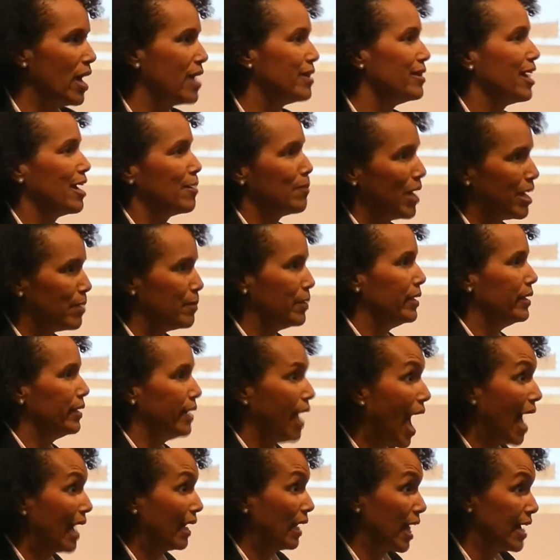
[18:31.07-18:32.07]
and they may be
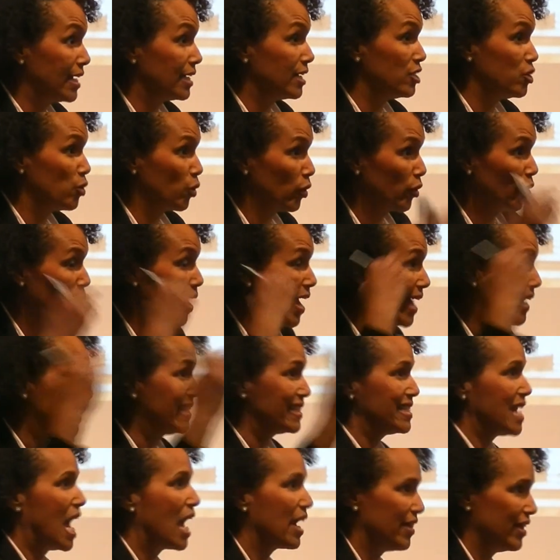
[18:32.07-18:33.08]
not liking you or their head
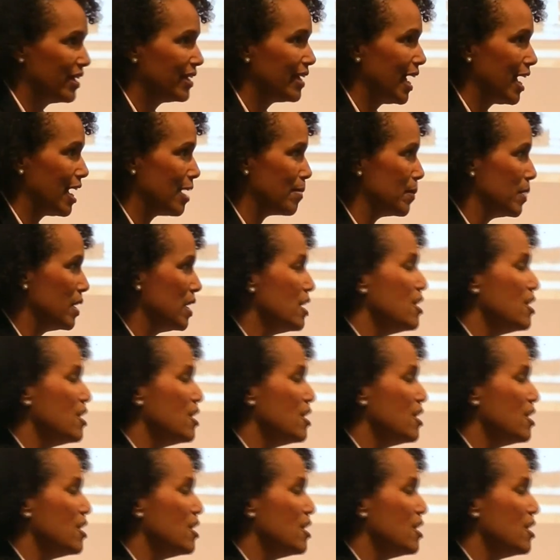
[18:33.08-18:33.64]
is not in the game.